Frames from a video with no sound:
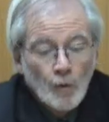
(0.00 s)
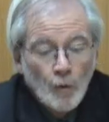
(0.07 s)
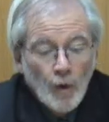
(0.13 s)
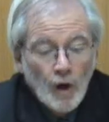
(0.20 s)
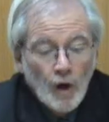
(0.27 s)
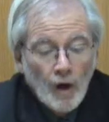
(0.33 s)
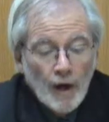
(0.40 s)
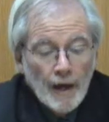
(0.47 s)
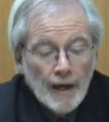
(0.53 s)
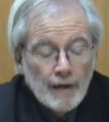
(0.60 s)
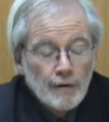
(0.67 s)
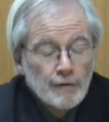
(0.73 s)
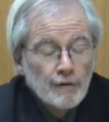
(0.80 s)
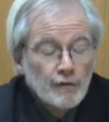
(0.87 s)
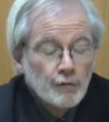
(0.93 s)
Well, I
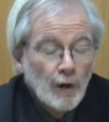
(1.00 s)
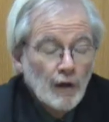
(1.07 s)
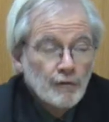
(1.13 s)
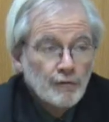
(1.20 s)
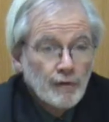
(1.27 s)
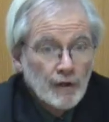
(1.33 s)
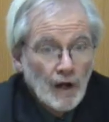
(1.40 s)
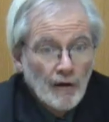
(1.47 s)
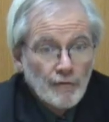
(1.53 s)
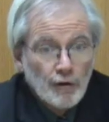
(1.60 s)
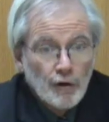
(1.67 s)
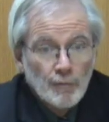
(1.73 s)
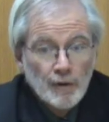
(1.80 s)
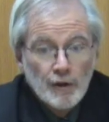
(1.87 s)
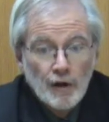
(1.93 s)
entered this race for
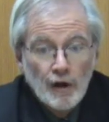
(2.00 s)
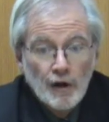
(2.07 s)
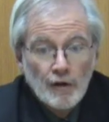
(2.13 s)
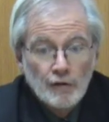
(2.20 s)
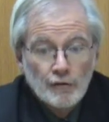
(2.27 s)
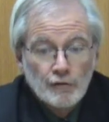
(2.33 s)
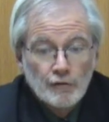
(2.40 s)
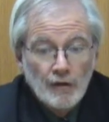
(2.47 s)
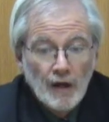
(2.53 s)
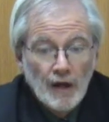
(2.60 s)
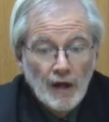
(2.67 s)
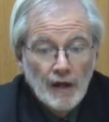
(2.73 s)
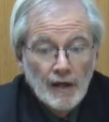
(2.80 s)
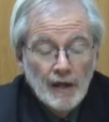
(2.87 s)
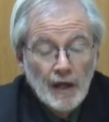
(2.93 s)
governor because
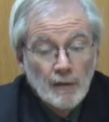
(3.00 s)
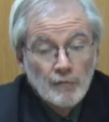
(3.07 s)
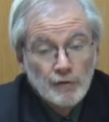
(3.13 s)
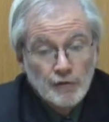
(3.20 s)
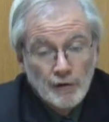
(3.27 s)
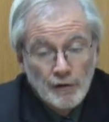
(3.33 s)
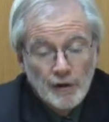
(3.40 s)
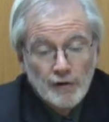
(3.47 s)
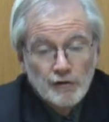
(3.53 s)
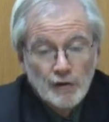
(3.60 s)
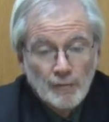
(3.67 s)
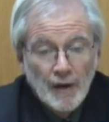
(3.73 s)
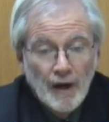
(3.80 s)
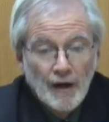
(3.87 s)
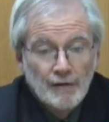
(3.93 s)
I am serious
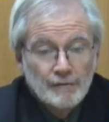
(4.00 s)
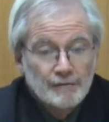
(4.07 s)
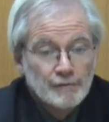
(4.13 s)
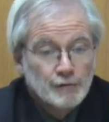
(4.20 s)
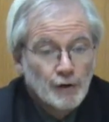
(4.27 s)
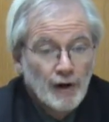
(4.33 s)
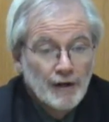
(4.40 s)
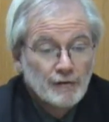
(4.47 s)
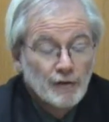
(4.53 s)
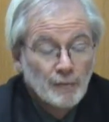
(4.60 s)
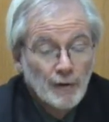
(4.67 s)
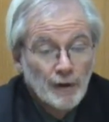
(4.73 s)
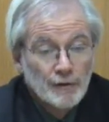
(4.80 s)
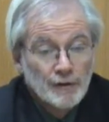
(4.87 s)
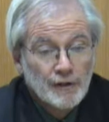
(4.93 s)
about trying to
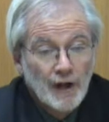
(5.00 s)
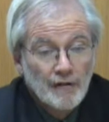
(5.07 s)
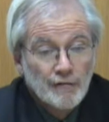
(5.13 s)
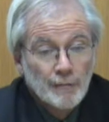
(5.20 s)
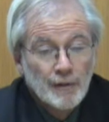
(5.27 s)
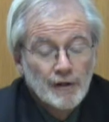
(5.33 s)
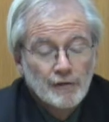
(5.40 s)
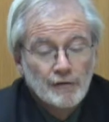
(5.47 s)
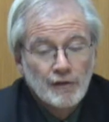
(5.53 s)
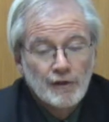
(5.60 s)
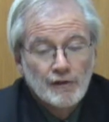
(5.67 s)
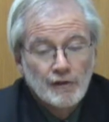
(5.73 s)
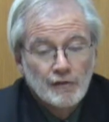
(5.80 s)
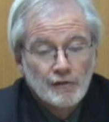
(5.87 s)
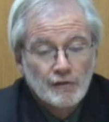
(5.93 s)
build a government
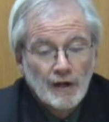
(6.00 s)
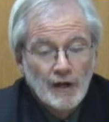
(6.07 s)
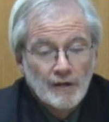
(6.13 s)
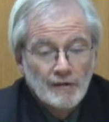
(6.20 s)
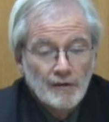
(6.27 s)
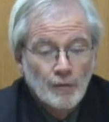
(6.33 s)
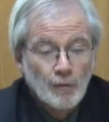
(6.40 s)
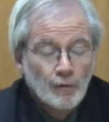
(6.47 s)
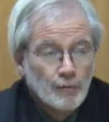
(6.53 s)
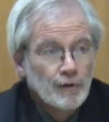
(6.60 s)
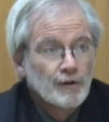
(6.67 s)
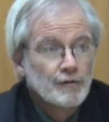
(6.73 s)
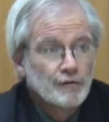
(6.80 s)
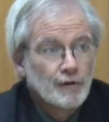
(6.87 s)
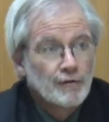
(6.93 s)
in this state that will
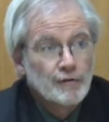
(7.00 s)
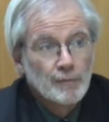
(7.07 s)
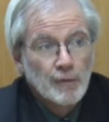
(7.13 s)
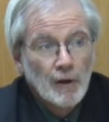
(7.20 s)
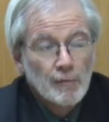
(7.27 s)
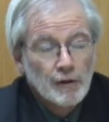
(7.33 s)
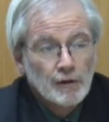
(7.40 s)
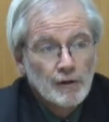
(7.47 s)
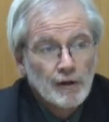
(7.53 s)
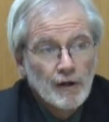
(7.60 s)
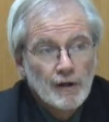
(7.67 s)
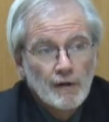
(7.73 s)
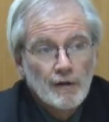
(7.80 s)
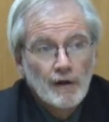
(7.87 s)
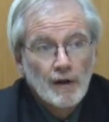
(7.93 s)
really serve the public
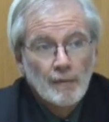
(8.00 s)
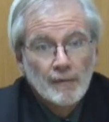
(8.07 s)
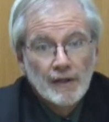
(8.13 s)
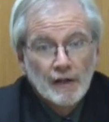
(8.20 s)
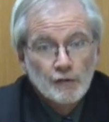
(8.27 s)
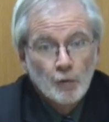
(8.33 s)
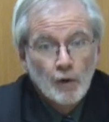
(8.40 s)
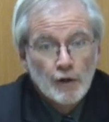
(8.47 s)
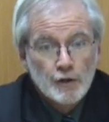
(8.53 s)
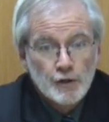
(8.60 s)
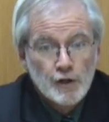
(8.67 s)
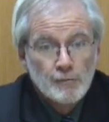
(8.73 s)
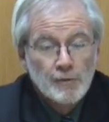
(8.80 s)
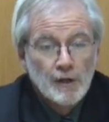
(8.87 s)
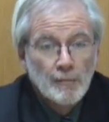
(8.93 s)
good. I mean, that's what it
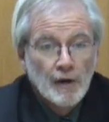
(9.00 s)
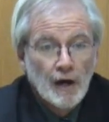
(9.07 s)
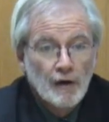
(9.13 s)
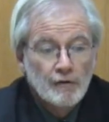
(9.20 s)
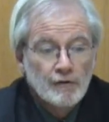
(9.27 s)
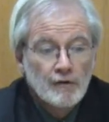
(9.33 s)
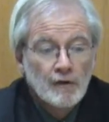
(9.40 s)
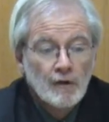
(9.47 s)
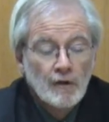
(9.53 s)
should be about.